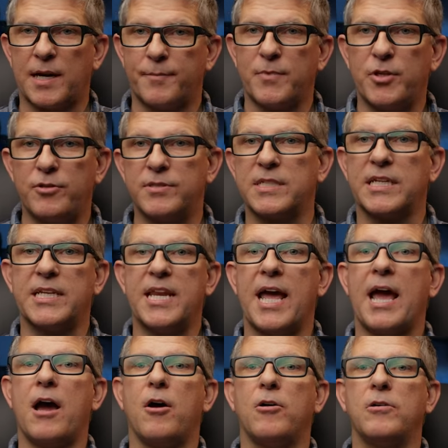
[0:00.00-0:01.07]
that I'm using
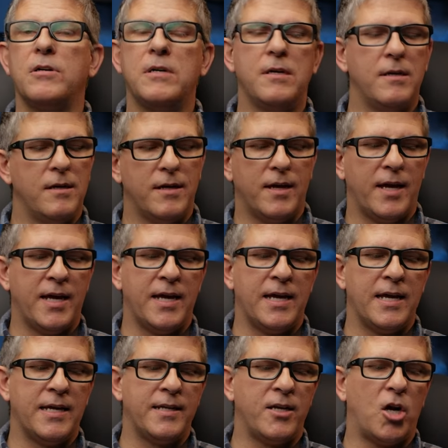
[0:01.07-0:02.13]
now.
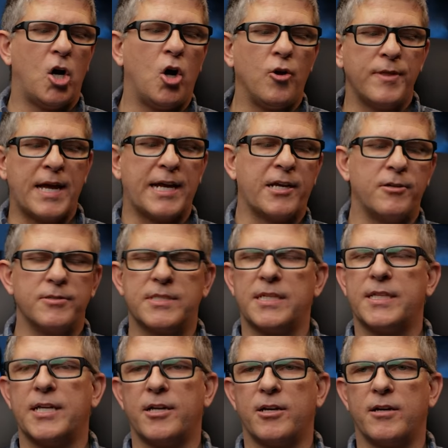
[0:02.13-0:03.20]
And all that goes
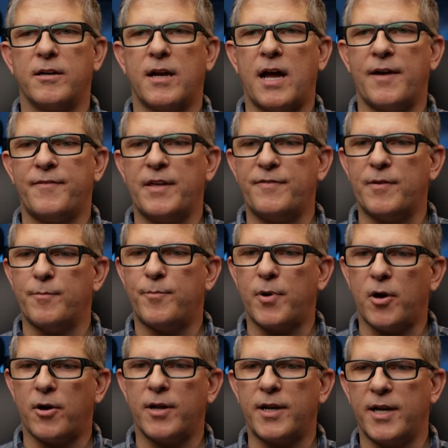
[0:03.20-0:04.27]
in there. I've even
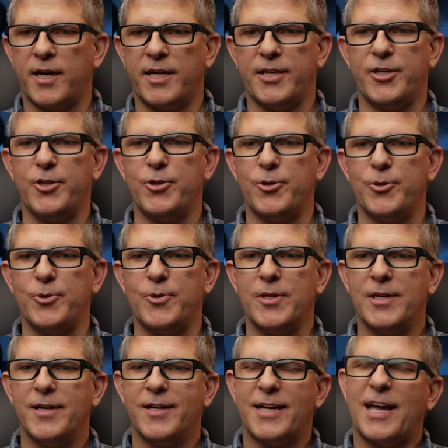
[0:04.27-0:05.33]
bought a new
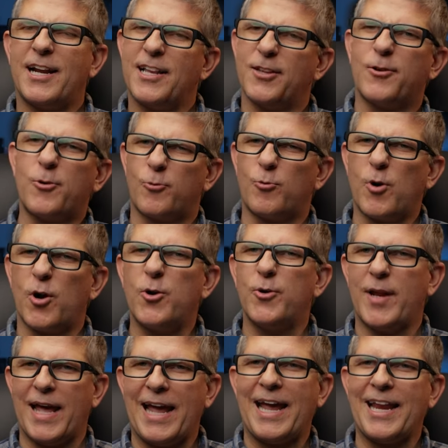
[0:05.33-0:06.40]
kind of
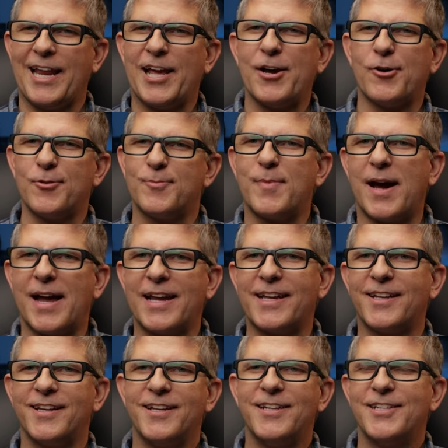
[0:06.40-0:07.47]
Rode handheld
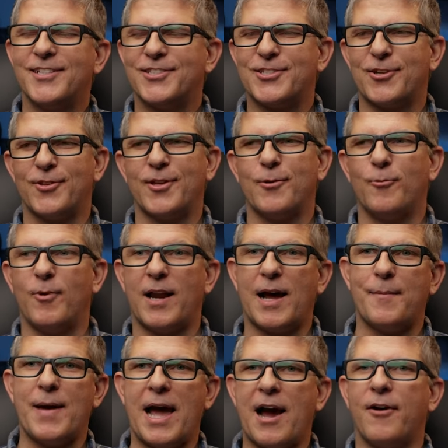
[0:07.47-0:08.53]
mic so that when
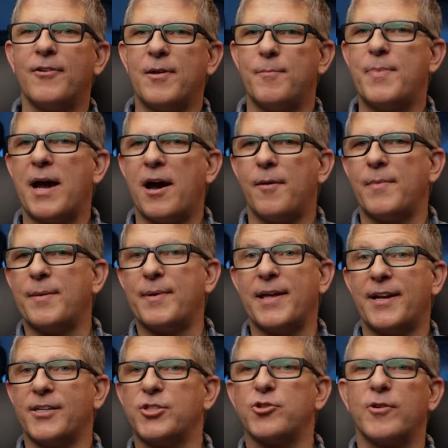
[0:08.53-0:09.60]
I'm out and about, maybe
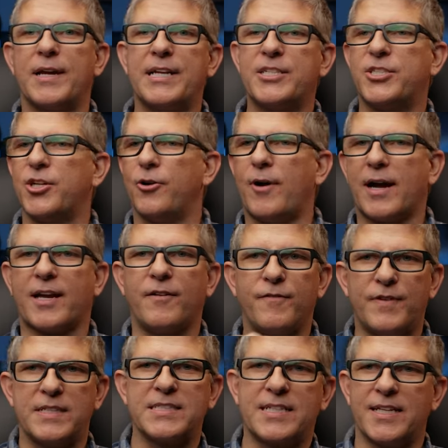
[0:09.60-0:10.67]
at a trade show, I can
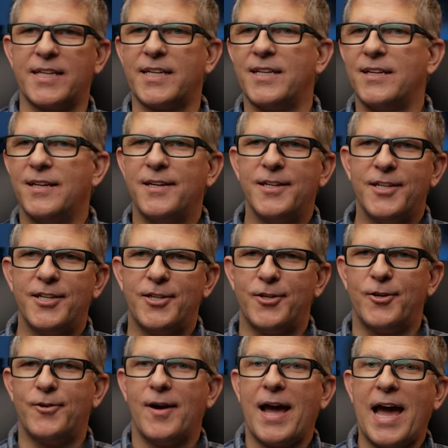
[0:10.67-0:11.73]
physically you
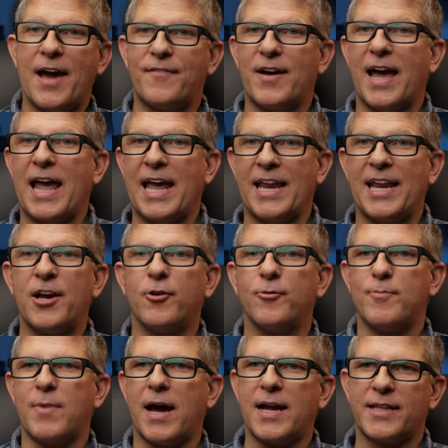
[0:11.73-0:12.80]
know, have a
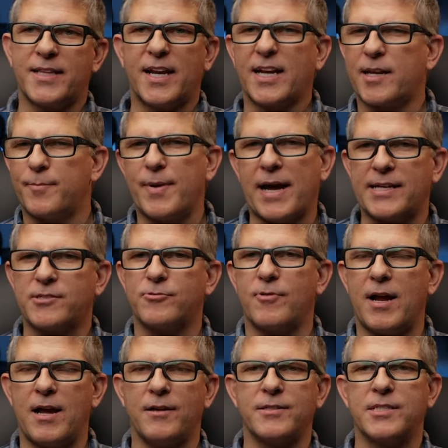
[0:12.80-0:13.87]
handheld mic that I could pass
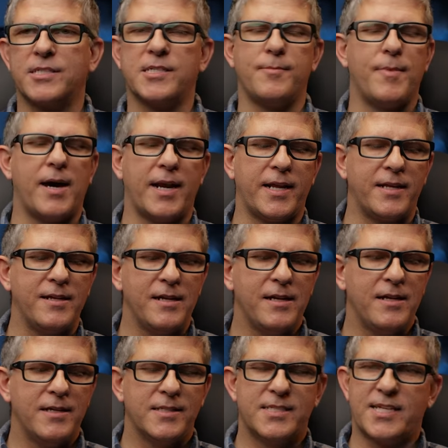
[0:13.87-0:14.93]
around to somebody
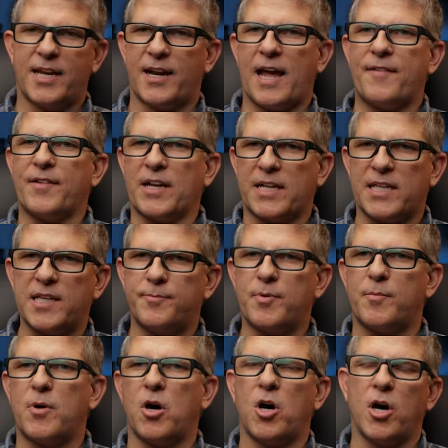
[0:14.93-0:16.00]
instead of having to clip
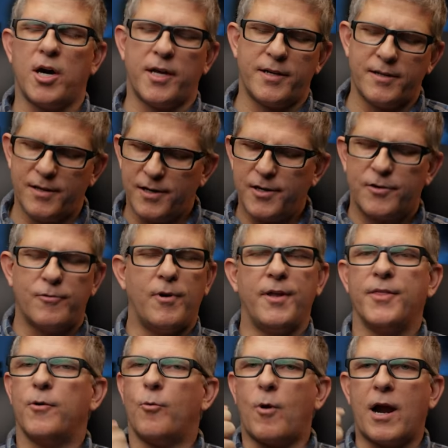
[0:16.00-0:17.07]
them on,
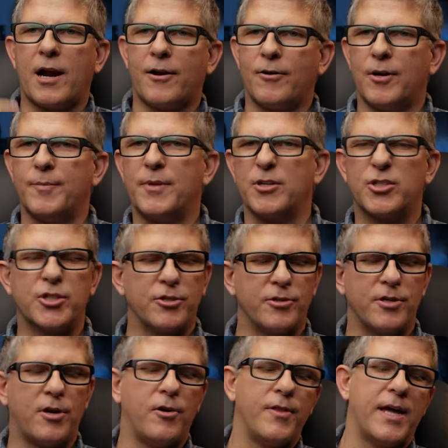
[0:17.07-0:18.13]
run the wire up their
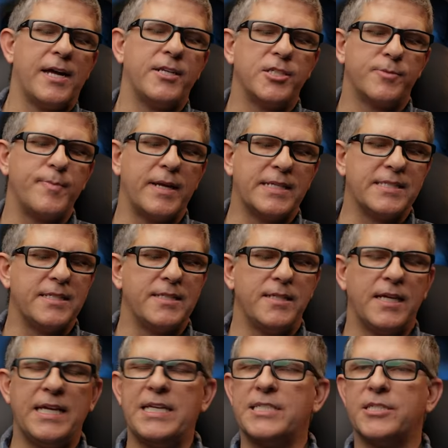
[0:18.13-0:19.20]
shirt and all that. just makes it
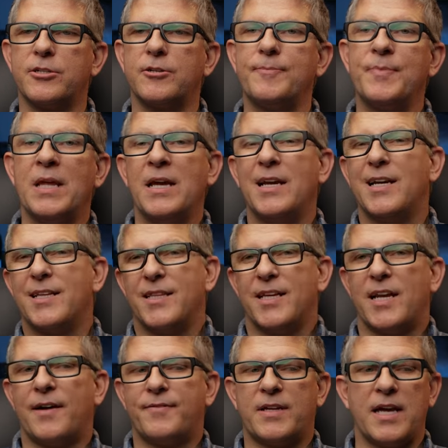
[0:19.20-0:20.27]
easier. And
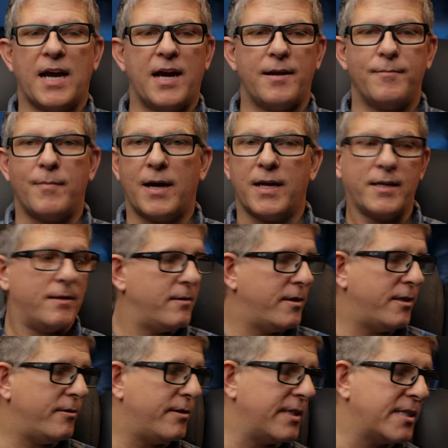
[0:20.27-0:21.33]
then I've got my,
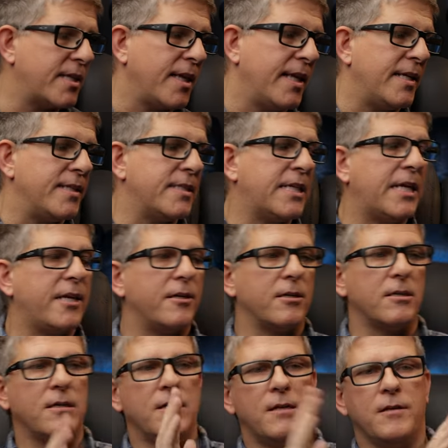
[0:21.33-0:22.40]
you know, this lens
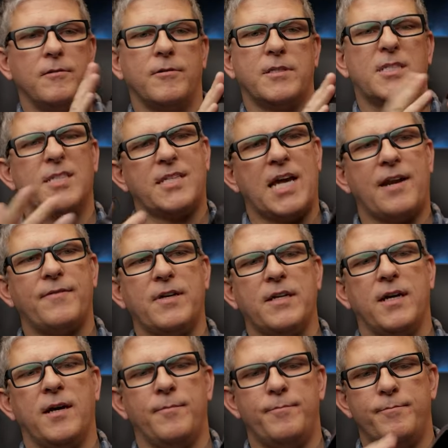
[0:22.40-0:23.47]
here, which is kind of a,
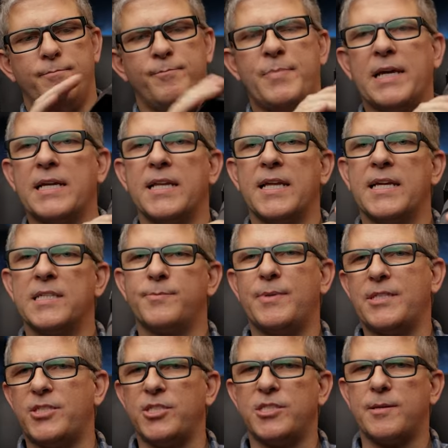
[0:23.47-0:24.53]
a big lens,
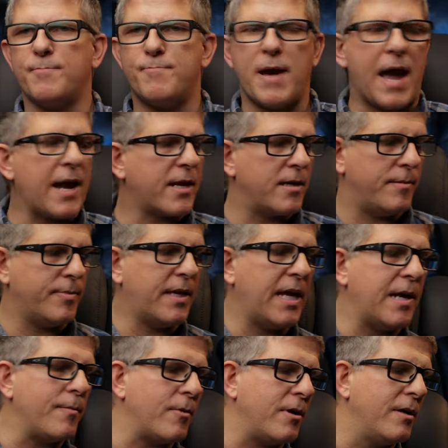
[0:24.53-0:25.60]
but it's just a backup
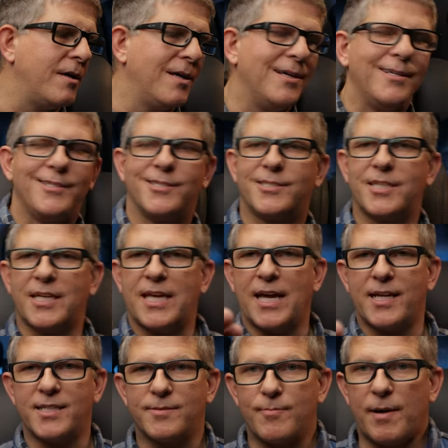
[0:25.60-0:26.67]
camera just in
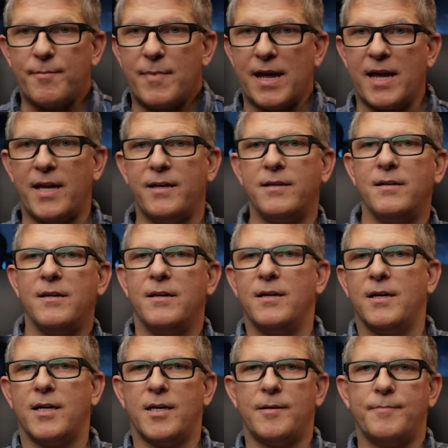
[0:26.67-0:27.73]
case my main
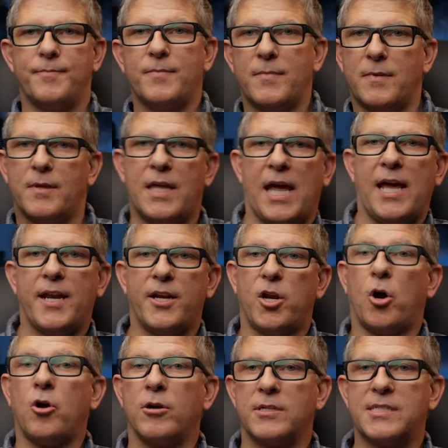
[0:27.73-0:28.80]
um, Canon
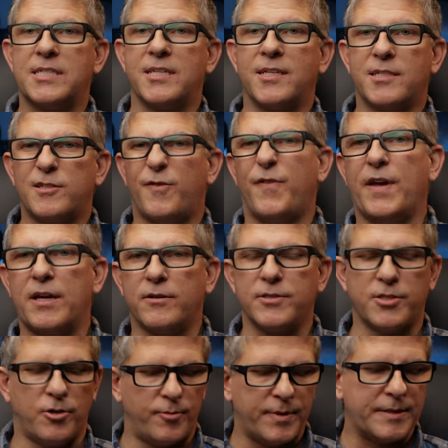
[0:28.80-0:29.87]
R6
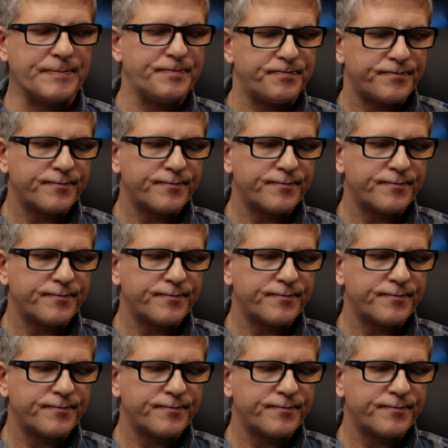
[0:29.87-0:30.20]
fails on me.